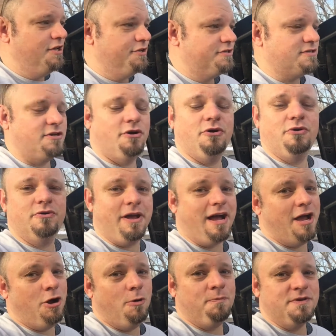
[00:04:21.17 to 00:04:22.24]
So
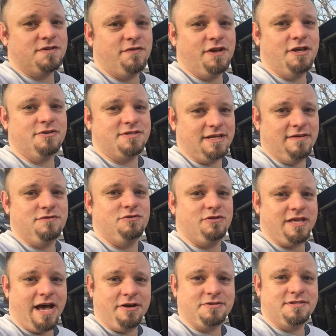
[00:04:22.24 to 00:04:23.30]
I hope this video saves you
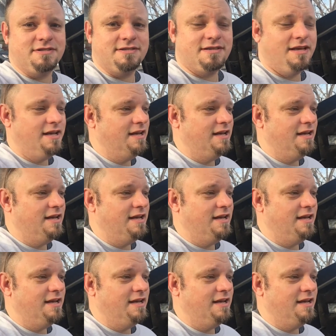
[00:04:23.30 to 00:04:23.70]
thousands.